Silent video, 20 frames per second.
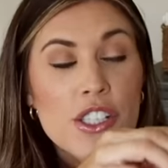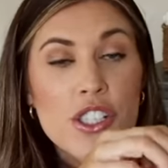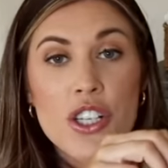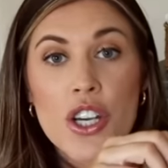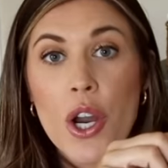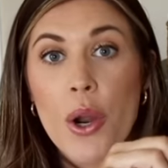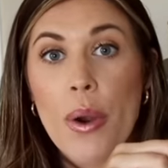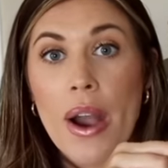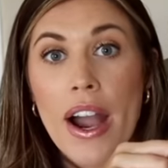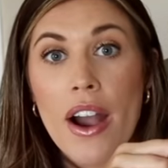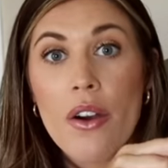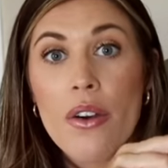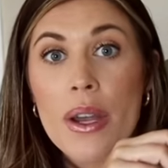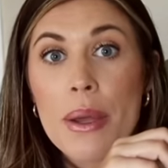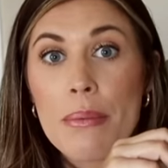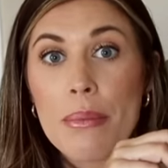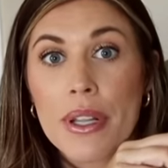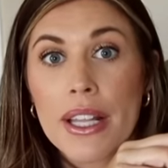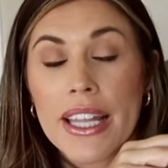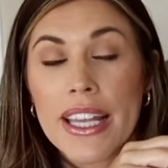to go out
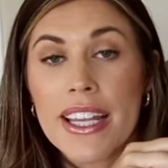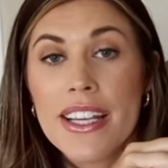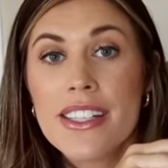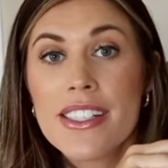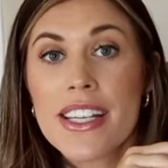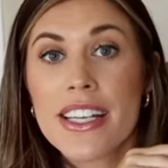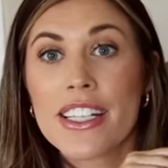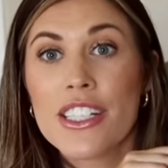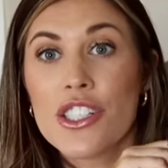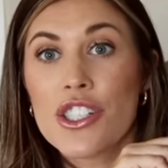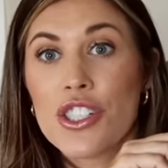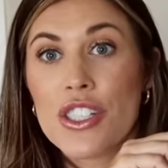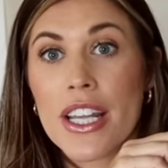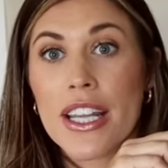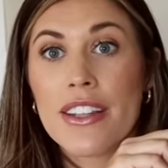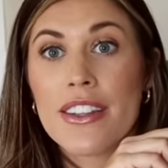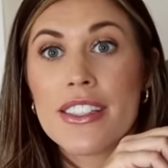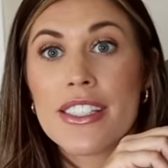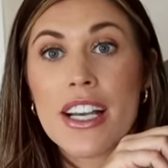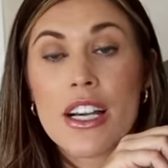and plant, I can just
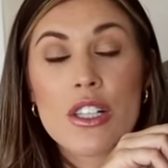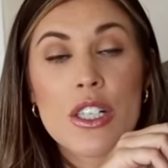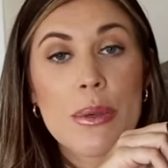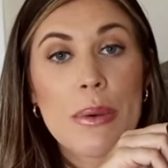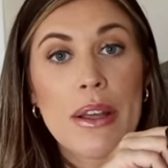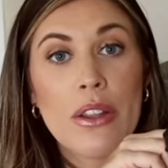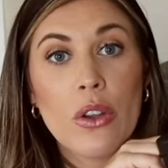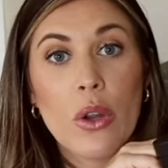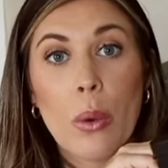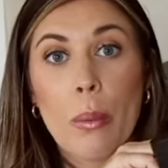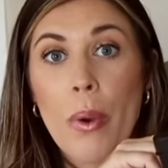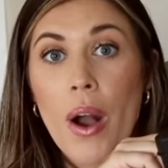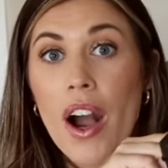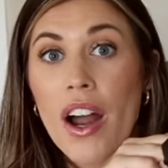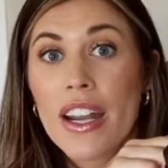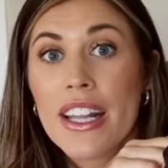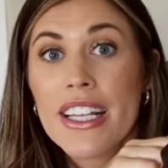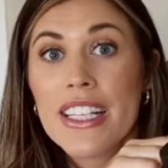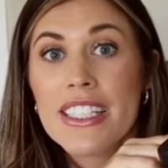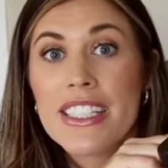take this out to my little
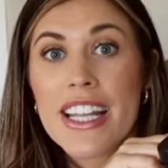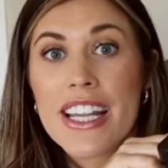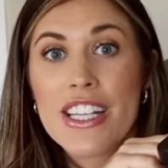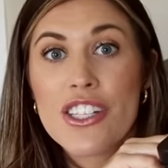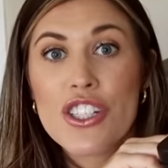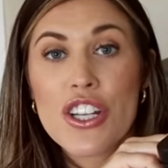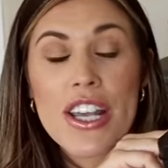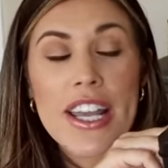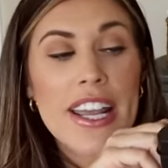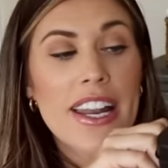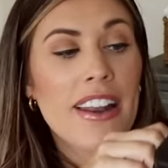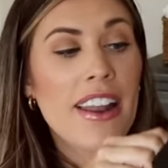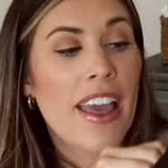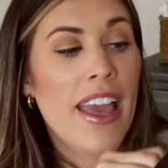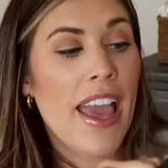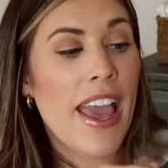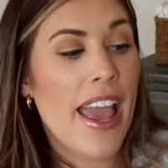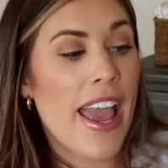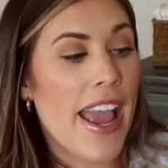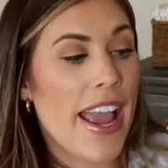potting station
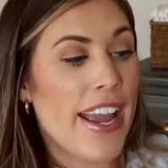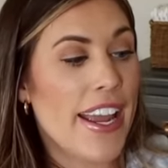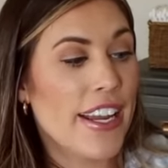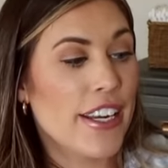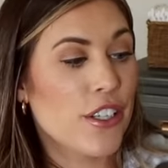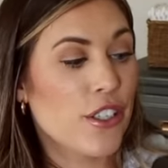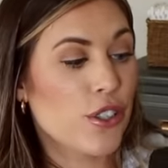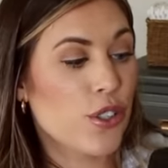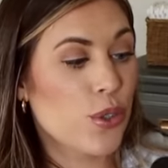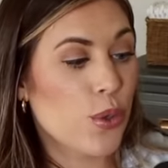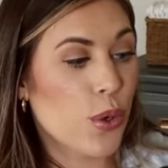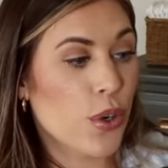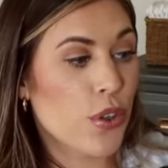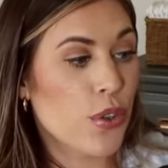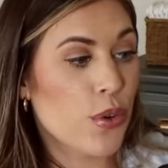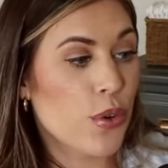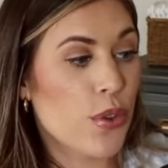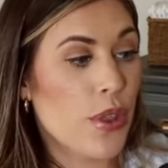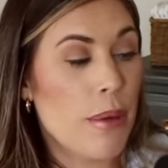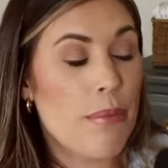and sort
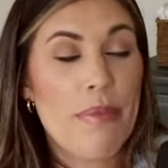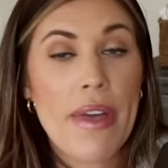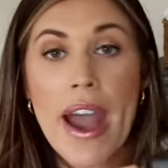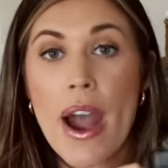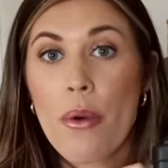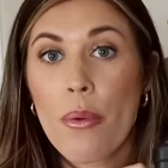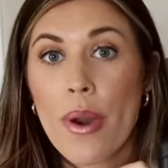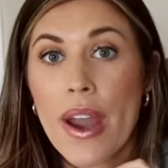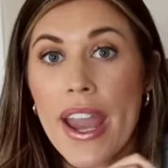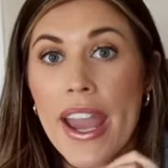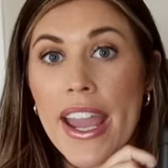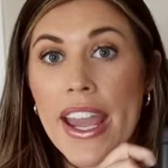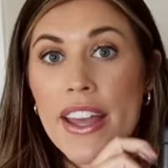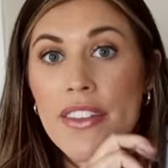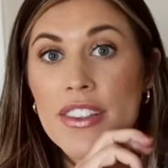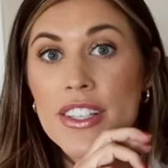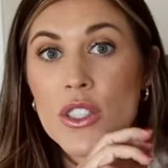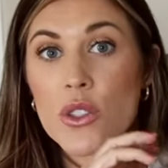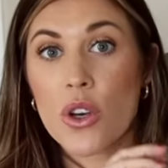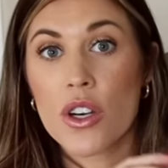through them that way.
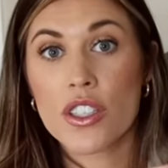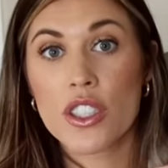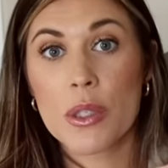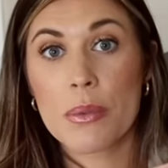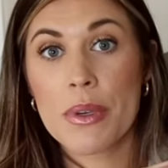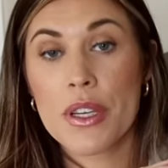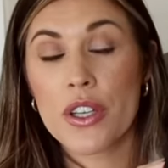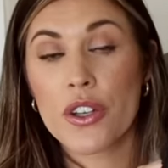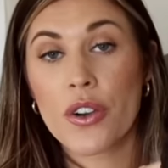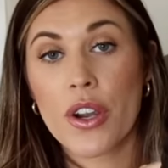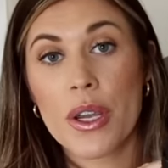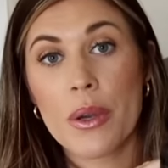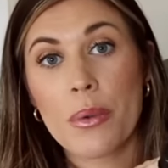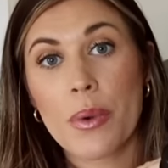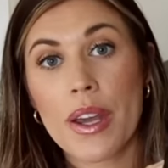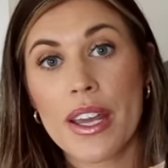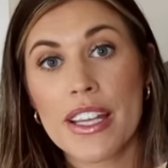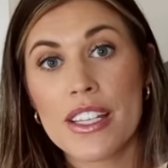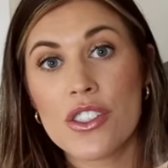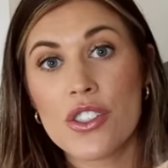This will also be a great
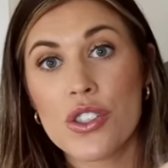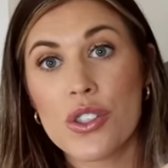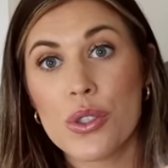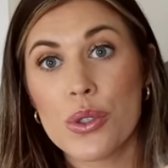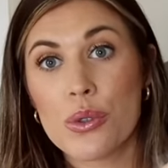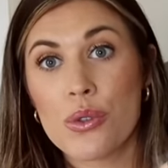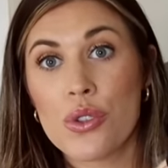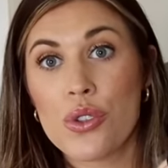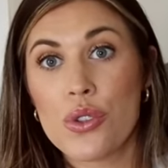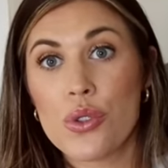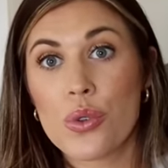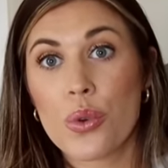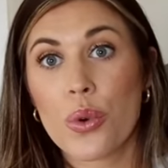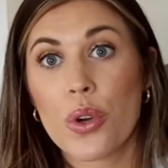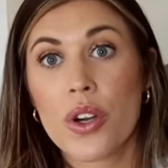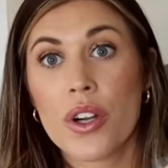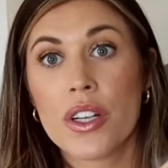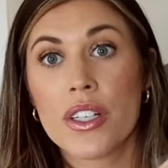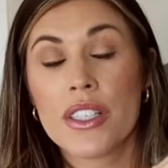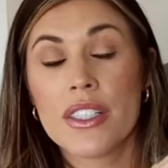way to
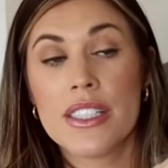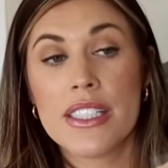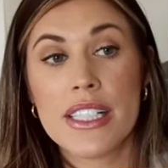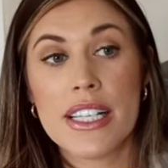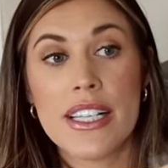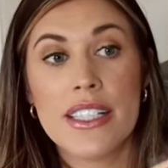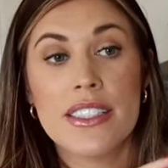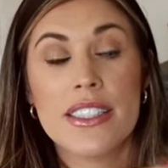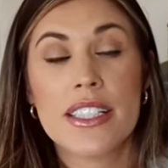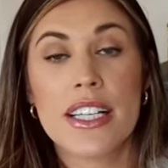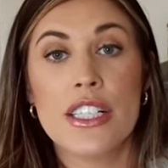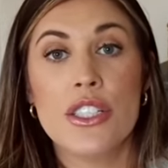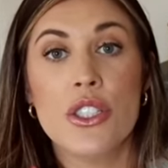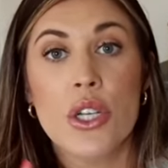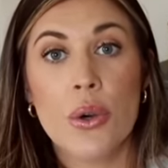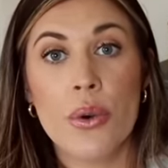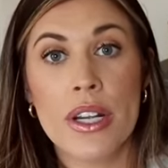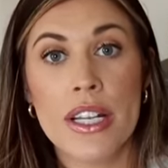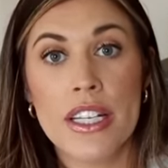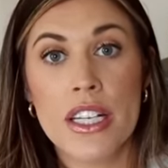store seeds that I
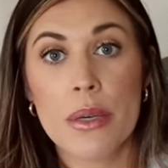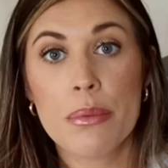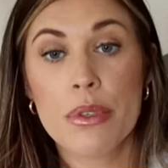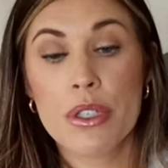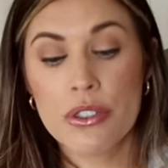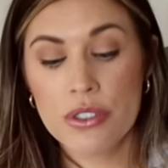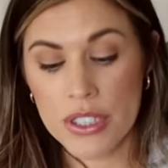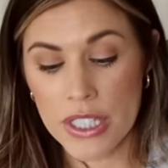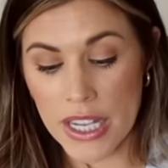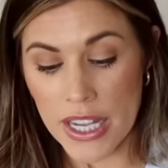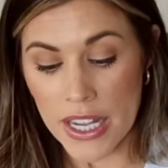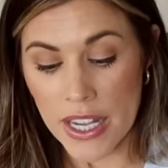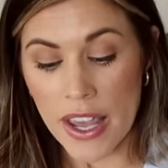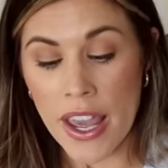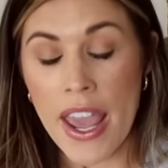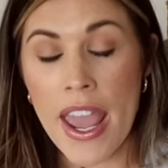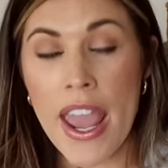don't end up using